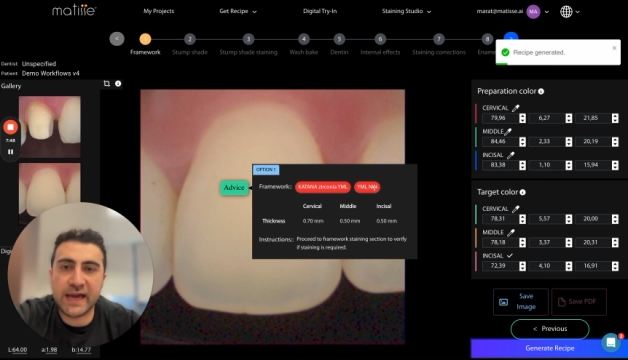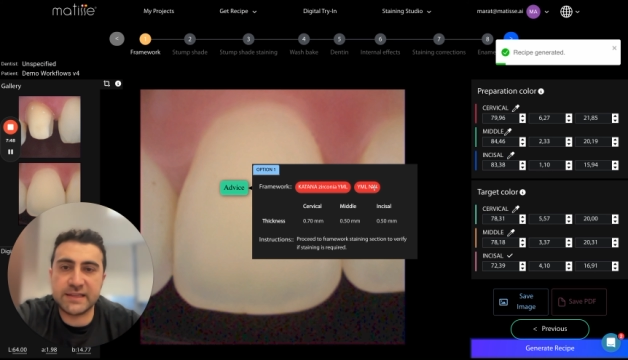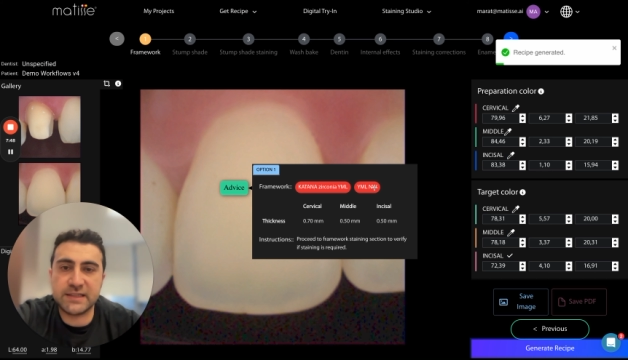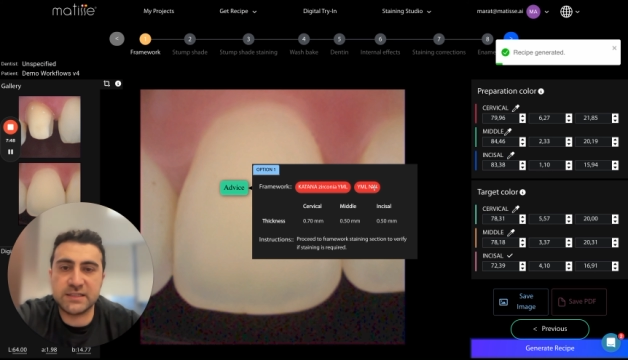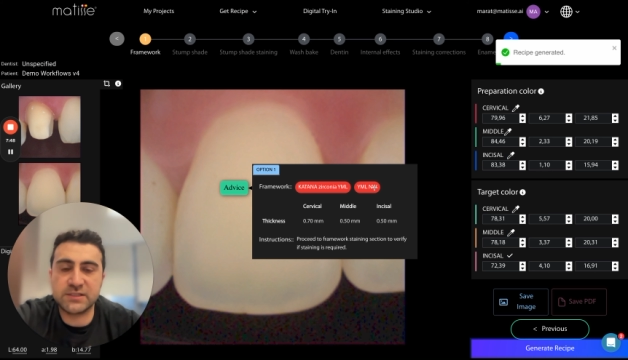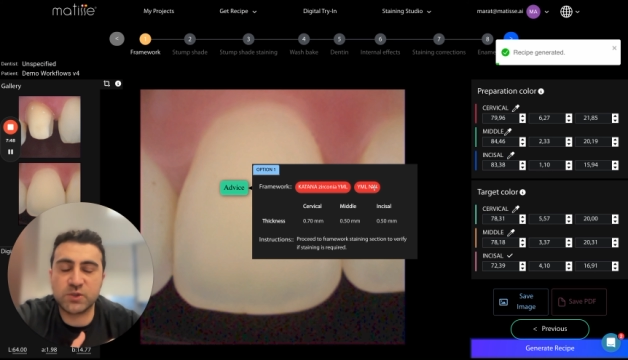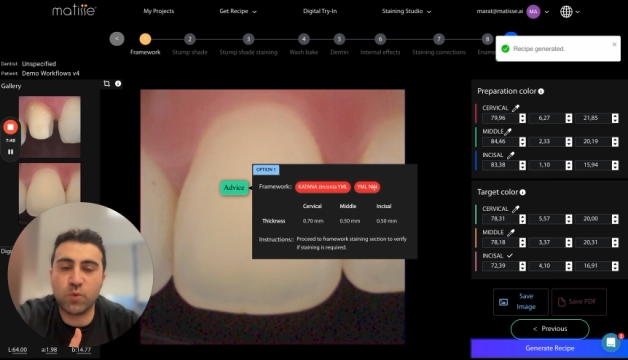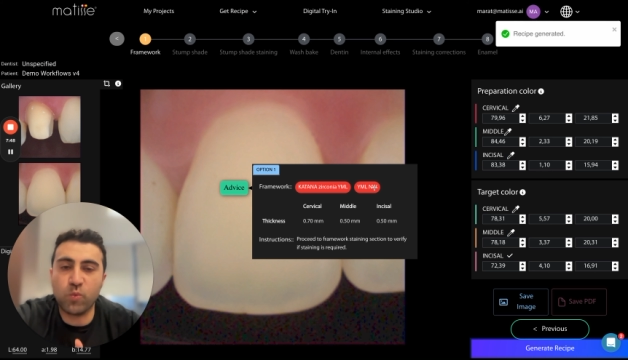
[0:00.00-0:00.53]

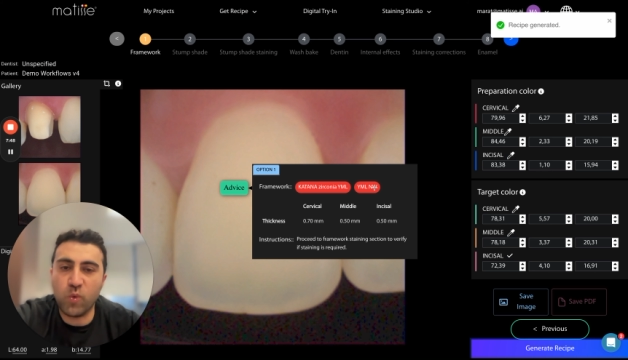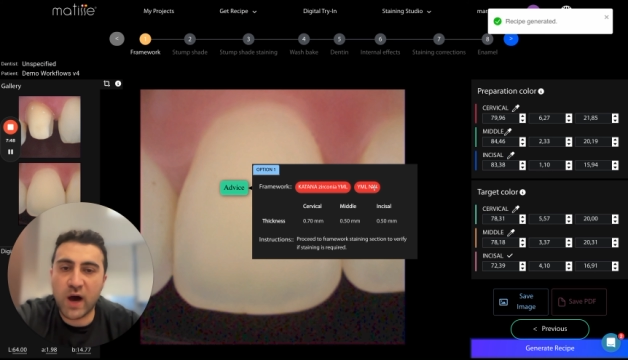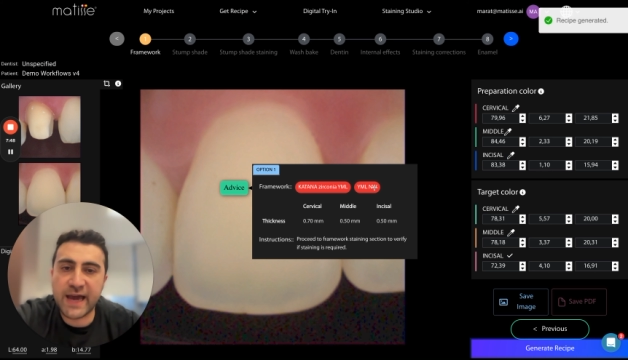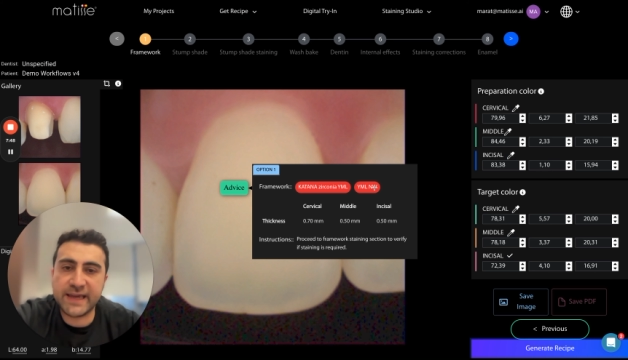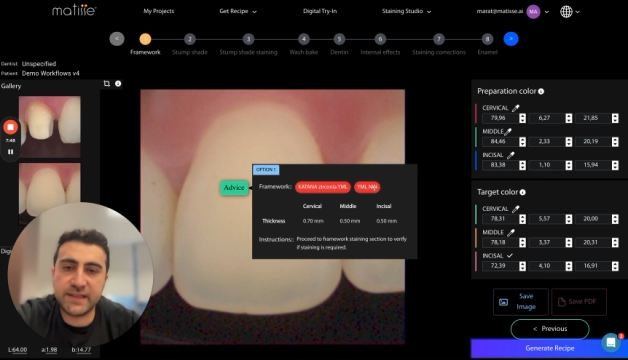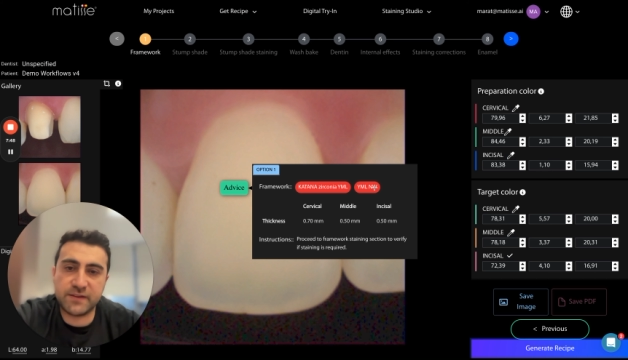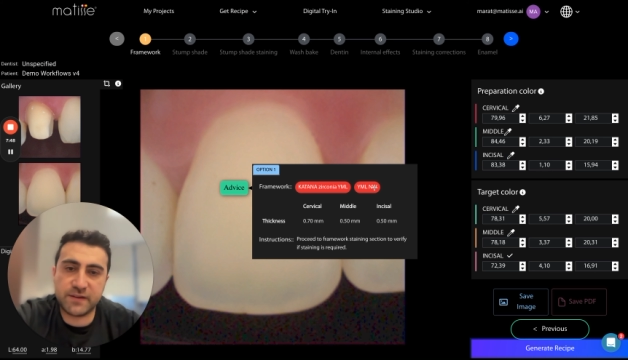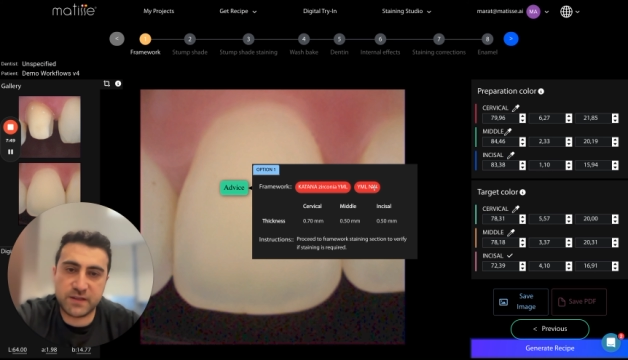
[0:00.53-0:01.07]
It's a
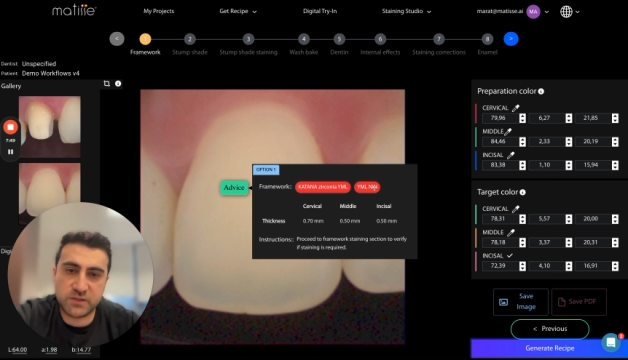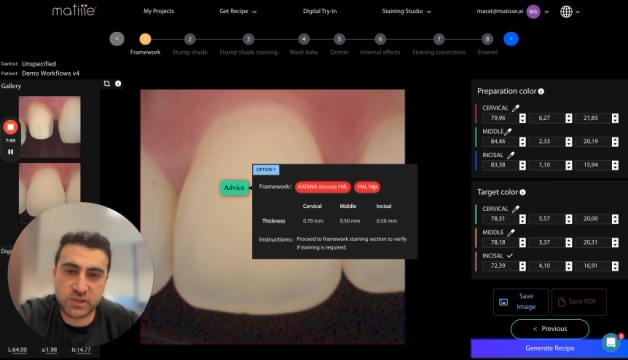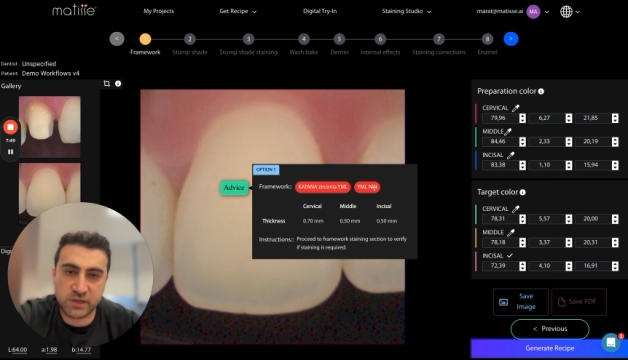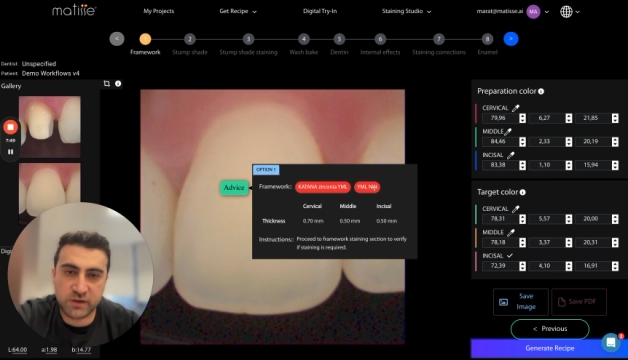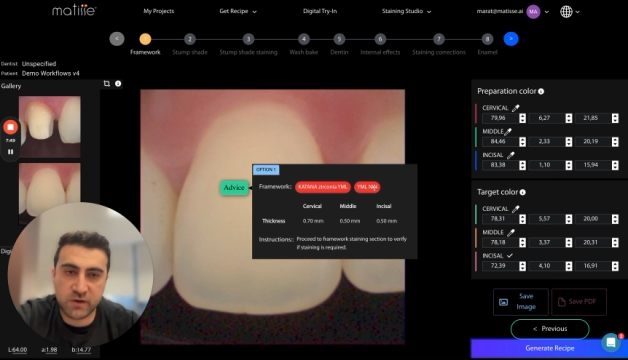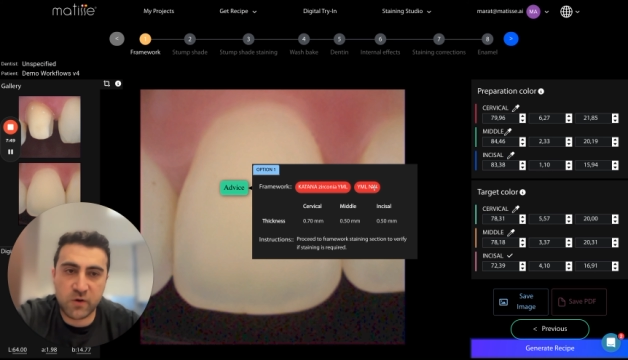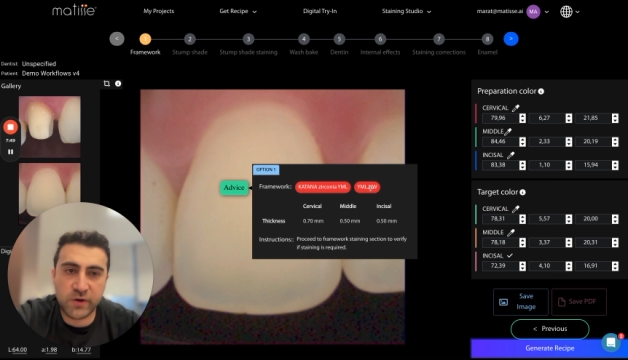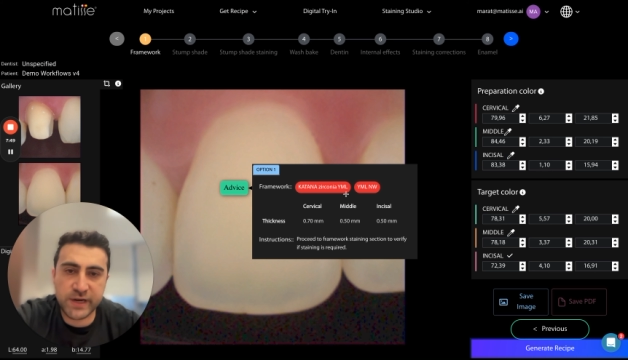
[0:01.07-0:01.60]
white
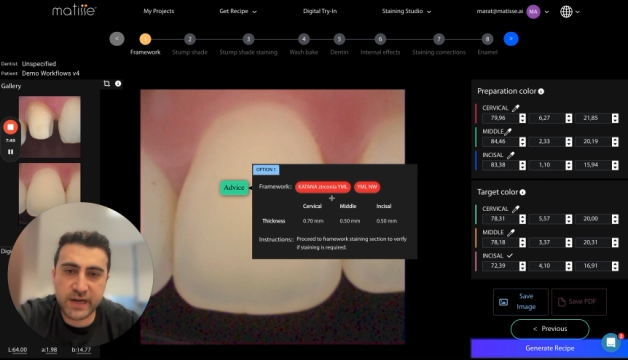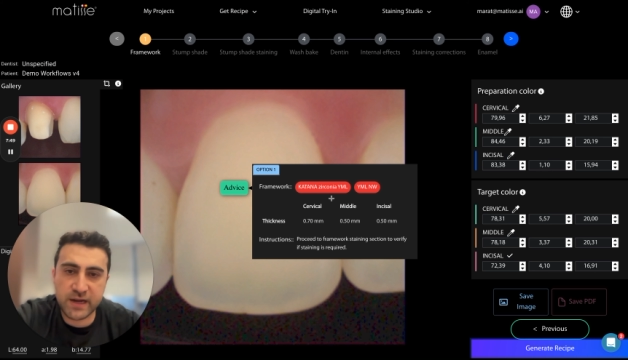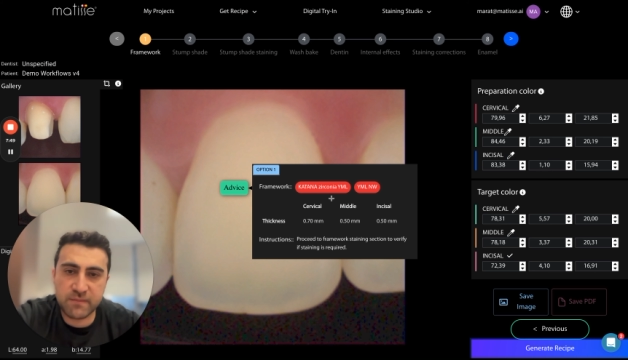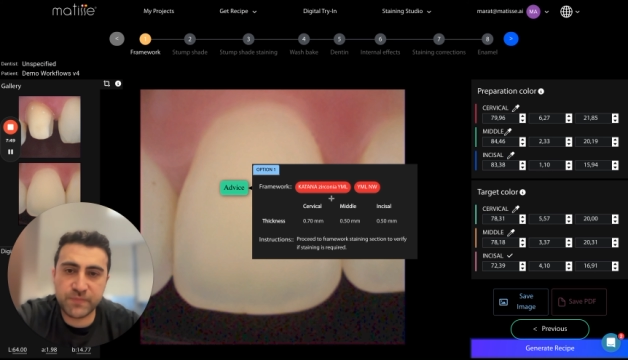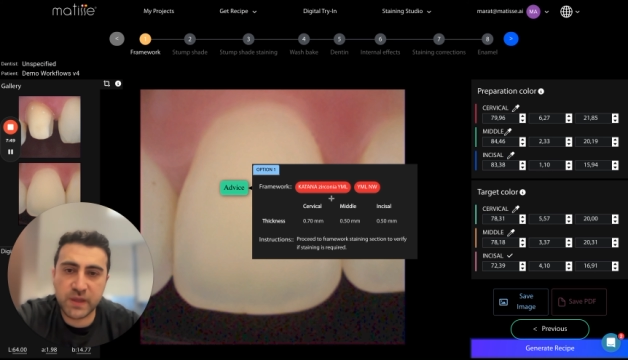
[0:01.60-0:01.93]
zirconia.